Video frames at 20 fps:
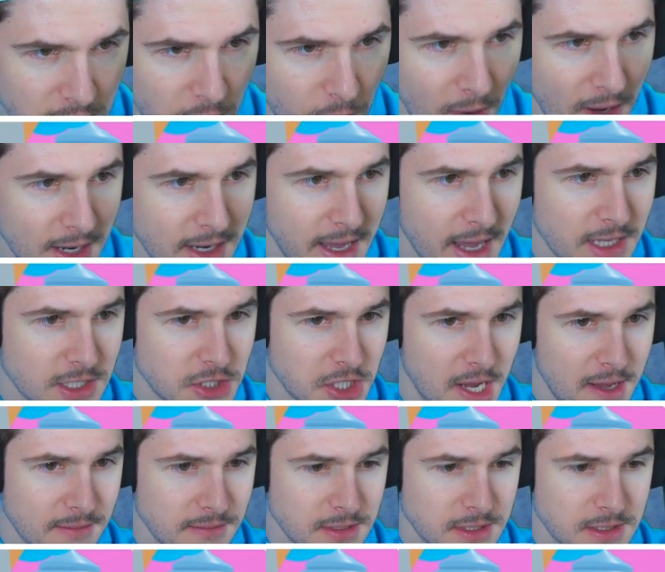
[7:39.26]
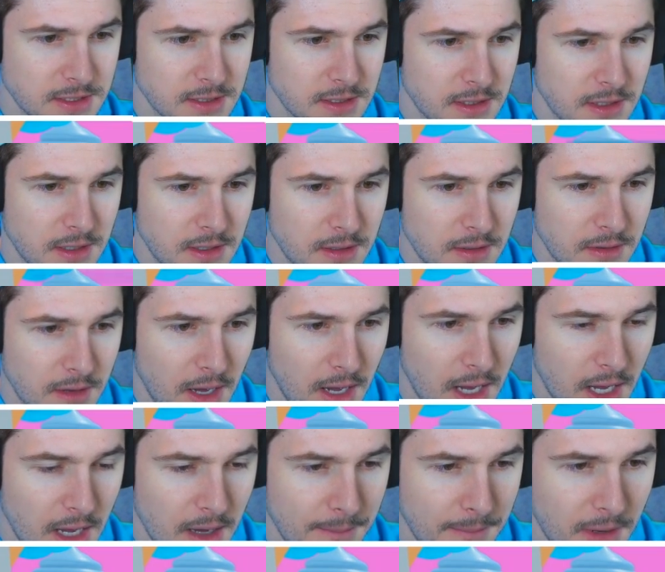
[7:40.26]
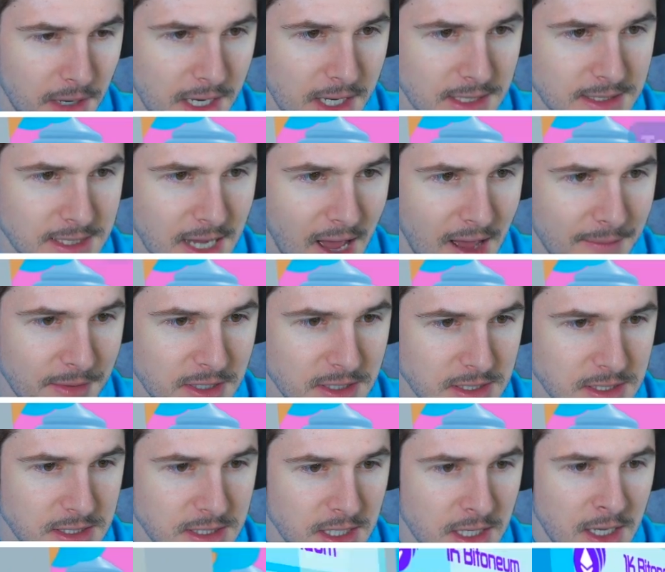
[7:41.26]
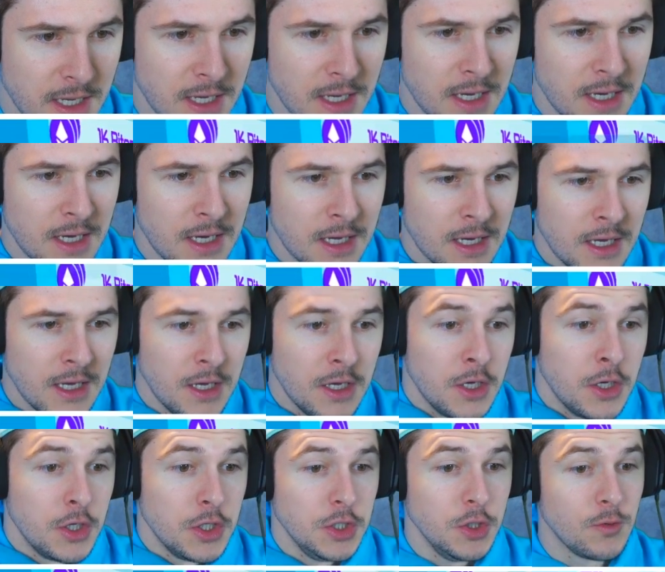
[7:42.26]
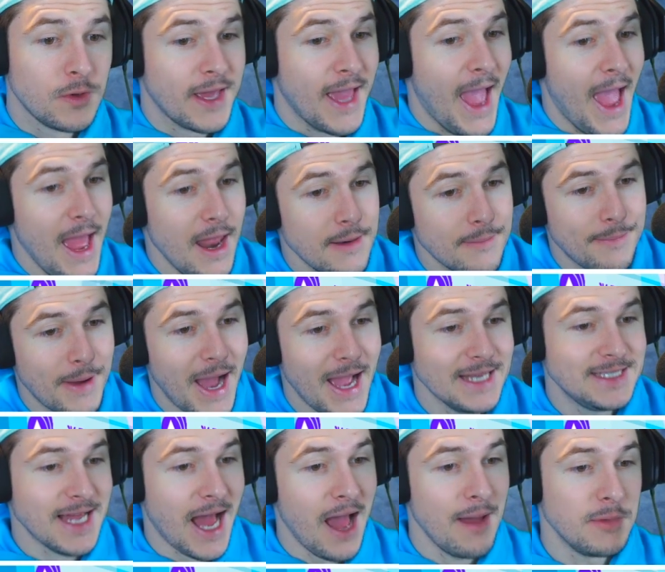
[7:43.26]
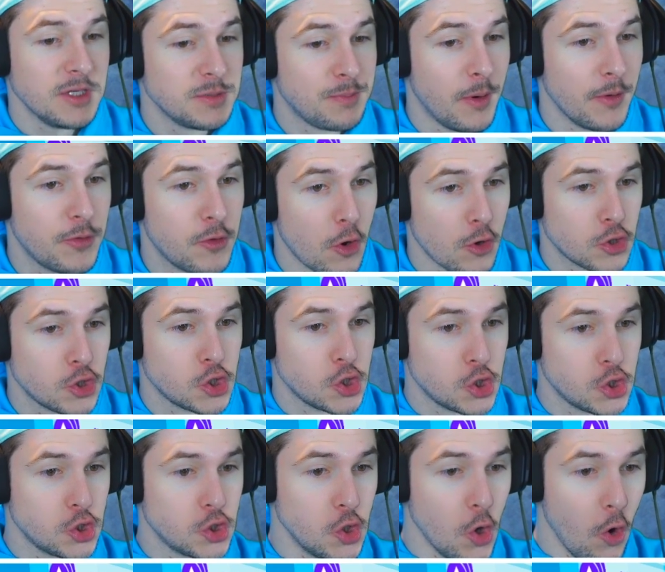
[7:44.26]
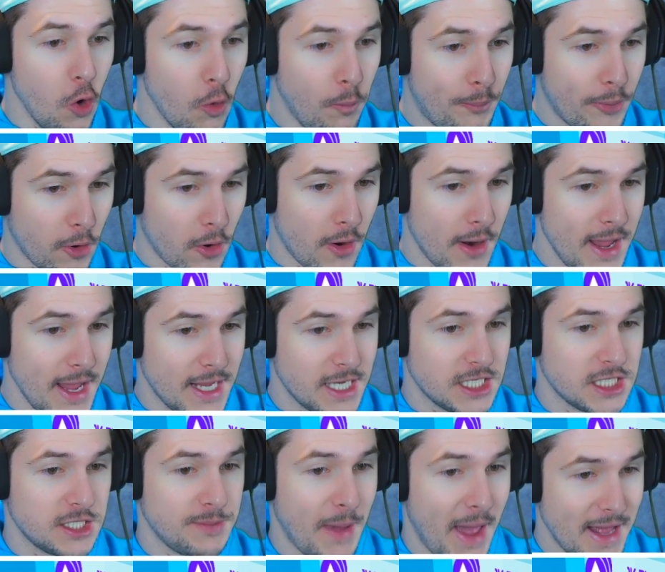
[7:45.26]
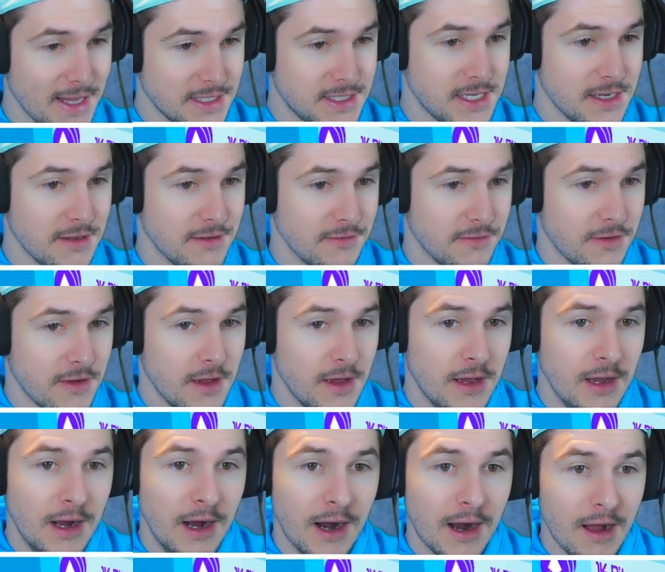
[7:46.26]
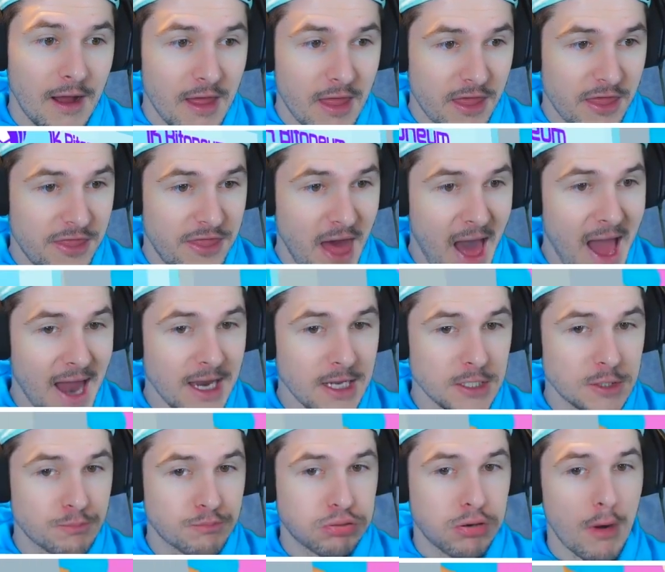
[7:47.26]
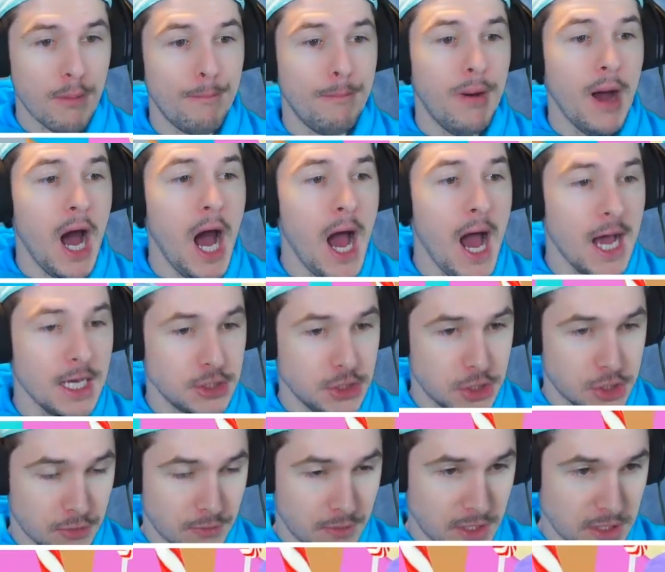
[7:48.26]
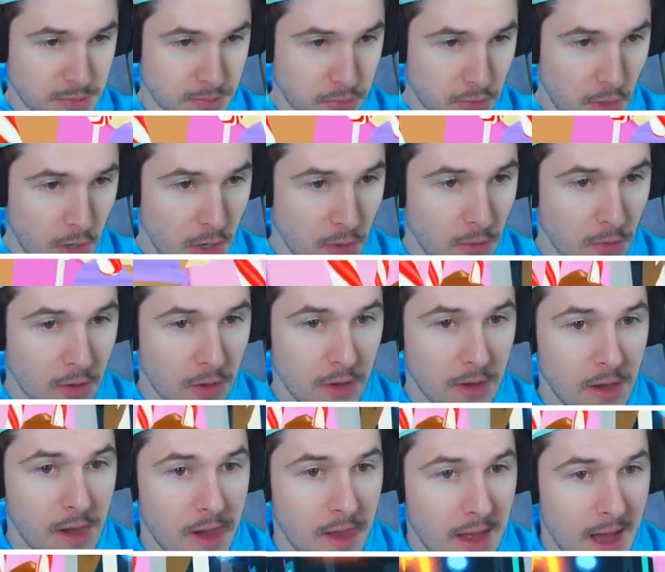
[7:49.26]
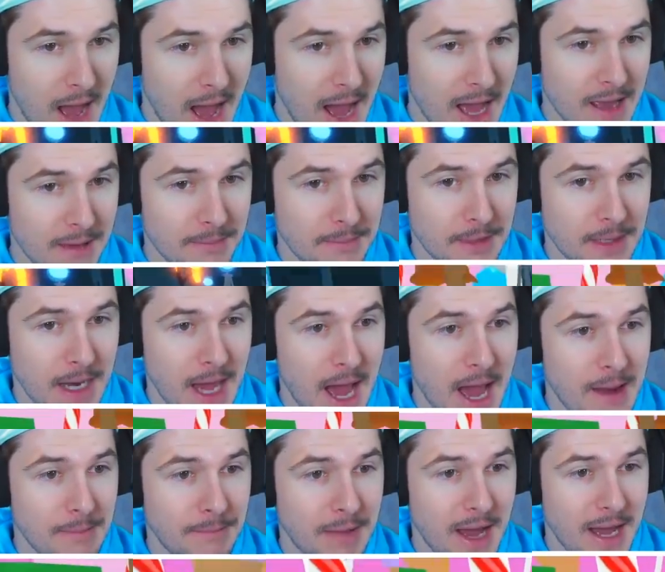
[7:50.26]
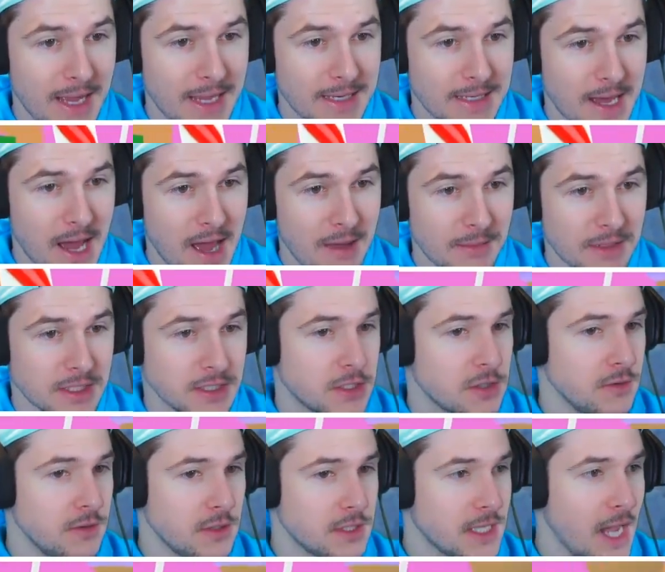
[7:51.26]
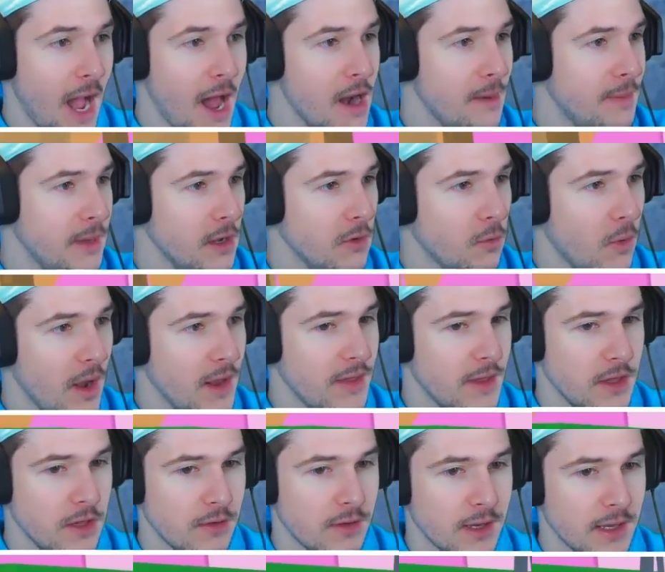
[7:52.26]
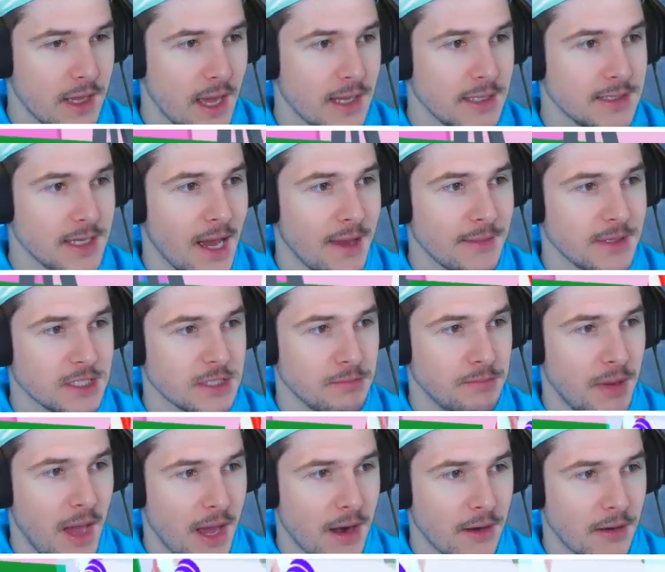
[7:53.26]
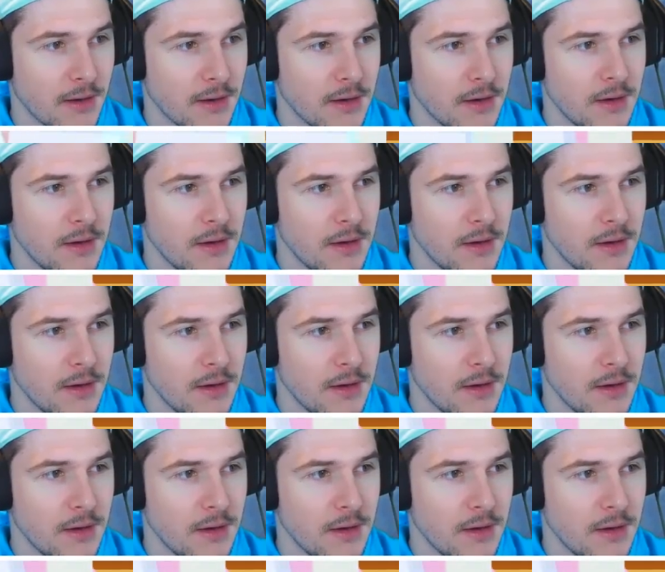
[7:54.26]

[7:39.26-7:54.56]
a way to get gems? Uh, money and diamonds. You can buy diamonds, but they're super expensive. That is preposterous, bro. I am not buying diamonds. So there's gotta be a way that you can get diamonds better